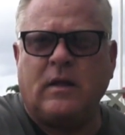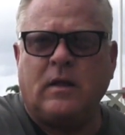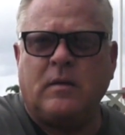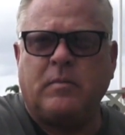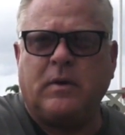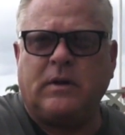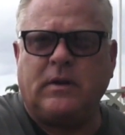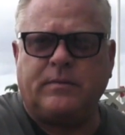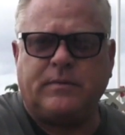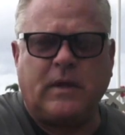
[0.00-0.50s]

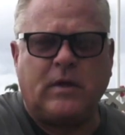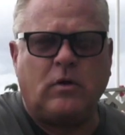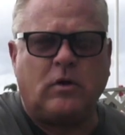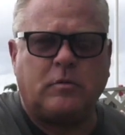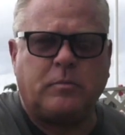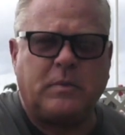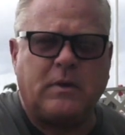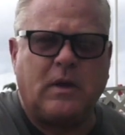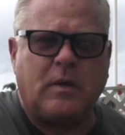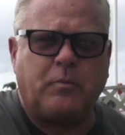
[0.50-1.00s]
But they
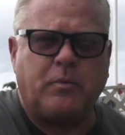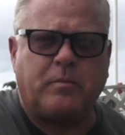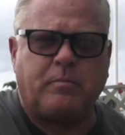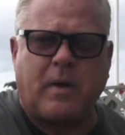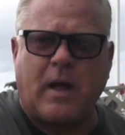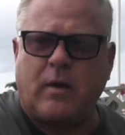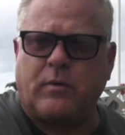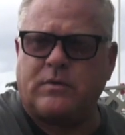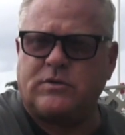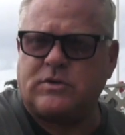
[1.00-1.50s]
hooked me up with
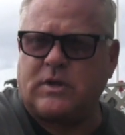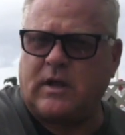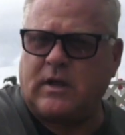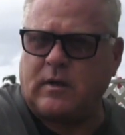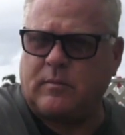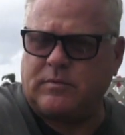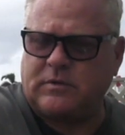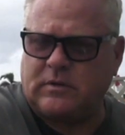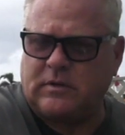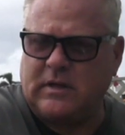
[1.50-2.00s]
Byron
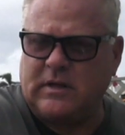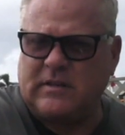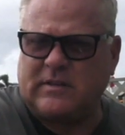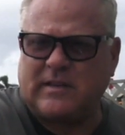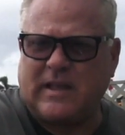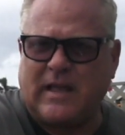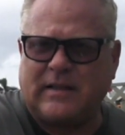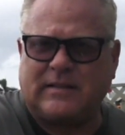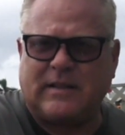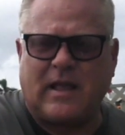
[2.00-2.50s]
Jacobs, and he
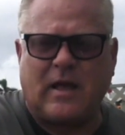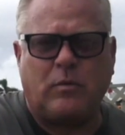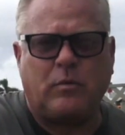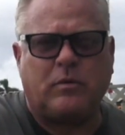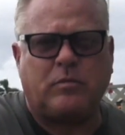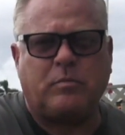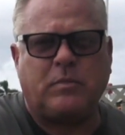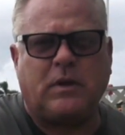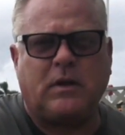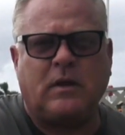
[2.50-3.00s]
sat down
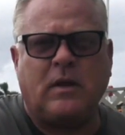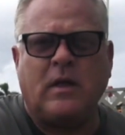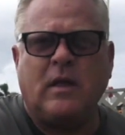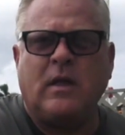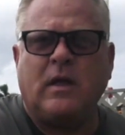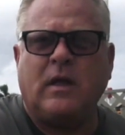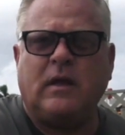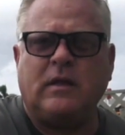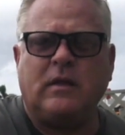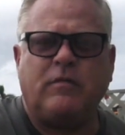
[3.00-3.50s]
with me,
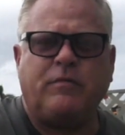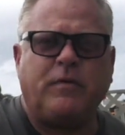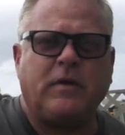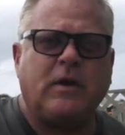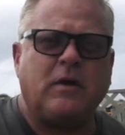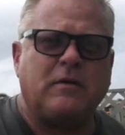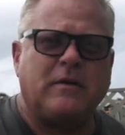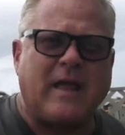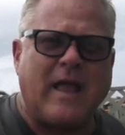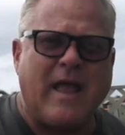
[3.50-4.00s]
and he
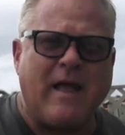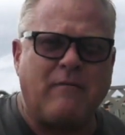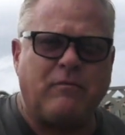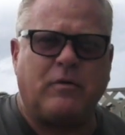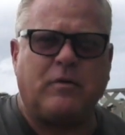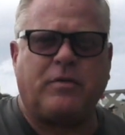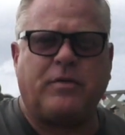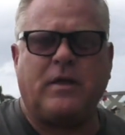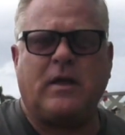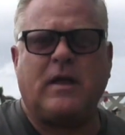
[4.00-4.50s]
figured
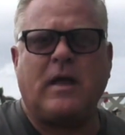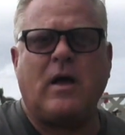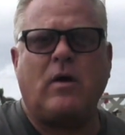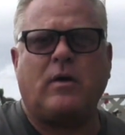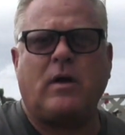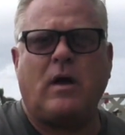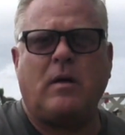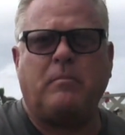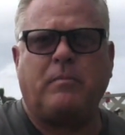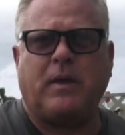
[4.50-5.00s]
everything out
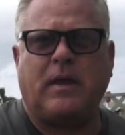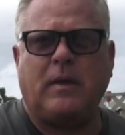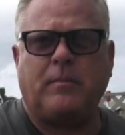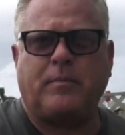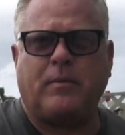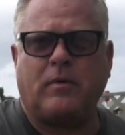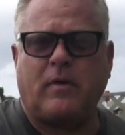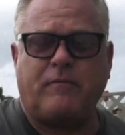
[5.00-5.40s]
on paper.